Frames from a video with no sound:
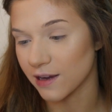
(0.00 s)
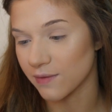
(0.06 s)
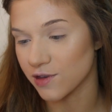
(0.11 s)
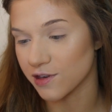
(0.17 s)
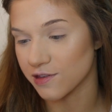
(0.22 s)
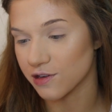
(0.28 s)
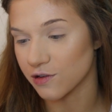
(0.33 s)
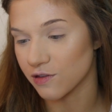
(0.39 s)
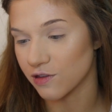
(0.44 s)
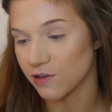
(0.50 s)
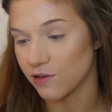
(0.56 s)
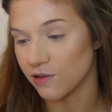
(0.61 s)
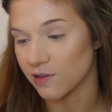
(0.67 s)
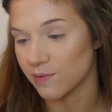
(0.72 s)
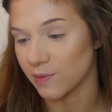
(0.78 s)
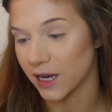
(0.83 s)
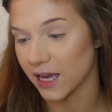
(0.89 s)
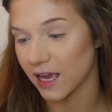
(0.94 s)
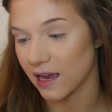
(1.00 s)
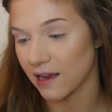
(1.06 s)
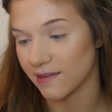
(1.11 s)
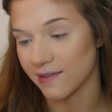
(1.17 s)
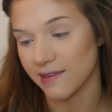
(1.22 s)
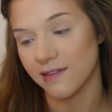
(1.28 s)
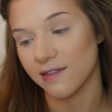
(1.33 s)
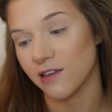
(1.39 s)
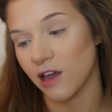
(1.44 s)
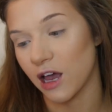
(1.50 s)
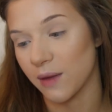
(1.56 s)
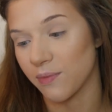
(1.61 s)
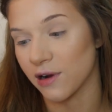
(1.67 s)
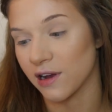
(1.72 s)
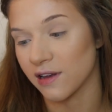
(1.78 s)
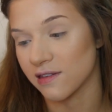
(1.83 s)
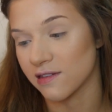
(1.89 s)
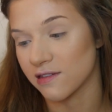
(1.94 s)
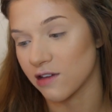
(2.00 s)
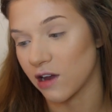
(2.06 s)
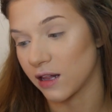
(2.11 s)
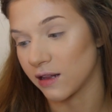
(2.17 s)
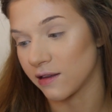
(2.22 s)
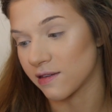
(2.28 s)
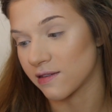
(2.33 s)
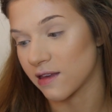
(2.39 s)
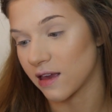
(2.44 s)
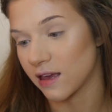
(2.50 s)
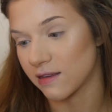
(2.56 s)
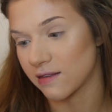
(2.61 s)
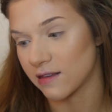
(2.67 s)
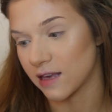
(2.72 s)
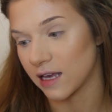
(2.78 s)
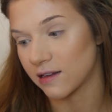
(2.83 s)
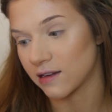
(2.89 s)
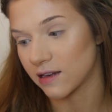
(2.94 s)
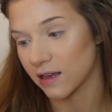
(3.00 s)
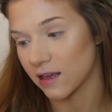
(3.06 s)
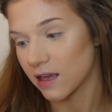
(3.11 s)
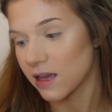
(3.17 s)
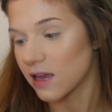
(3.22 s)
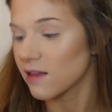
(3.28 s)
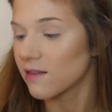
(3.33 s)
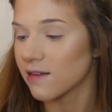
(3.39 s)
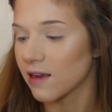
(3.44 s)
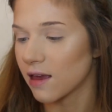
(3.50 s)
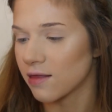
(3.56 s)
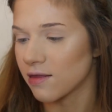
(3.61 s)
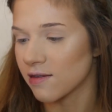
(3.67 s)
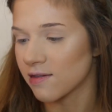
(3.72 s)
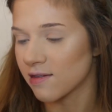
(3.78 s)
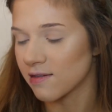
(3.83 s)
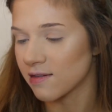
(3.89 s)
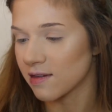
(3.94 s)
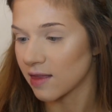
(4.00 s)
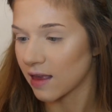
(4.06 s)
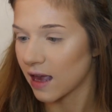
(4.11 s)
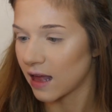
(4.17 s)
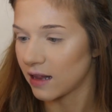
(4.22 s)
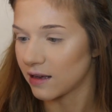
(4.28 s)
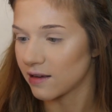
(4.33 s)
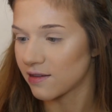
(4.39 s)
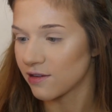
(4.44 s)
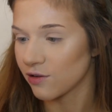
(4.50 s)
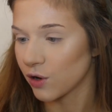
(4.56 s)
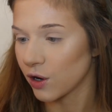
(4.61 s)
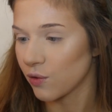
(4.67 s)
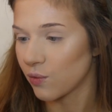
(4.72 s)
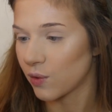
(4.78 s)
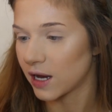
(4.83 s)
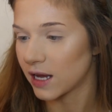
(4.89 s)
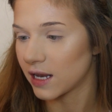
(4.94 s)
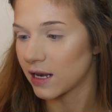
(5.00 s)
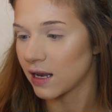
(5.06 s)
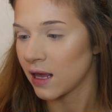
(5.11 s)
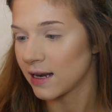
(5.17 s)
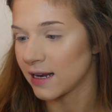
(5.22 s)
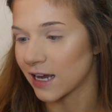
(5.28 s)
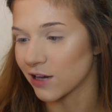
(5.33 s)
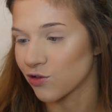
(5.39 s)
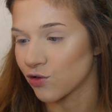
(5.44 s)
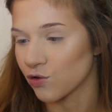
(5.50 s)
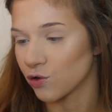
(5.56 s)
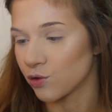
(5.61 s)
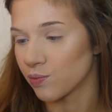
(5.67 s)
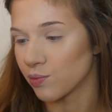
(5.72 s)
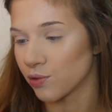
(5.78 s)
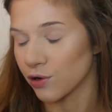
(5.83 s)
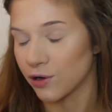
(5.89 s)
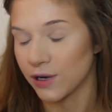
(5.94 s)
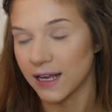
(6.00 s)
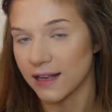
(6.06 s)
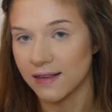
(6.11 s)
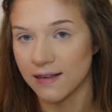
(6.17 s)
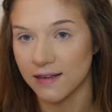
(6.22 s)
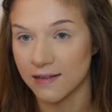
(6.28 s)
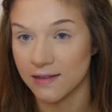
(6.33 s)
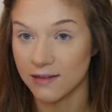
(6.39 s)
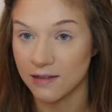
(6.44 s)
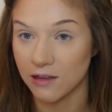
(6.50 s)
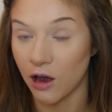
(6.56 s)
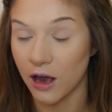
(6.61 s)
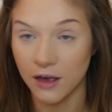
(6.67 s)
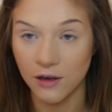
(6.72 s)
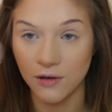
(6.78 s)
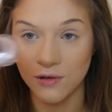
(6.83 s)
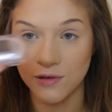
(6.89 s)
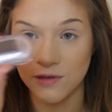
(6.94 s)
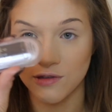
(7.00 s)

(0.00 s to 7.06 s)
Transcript: I'm just going to use my Essence Eyebrow Stylist Set Kit, and this is in the color 01 Natural Brunette Style.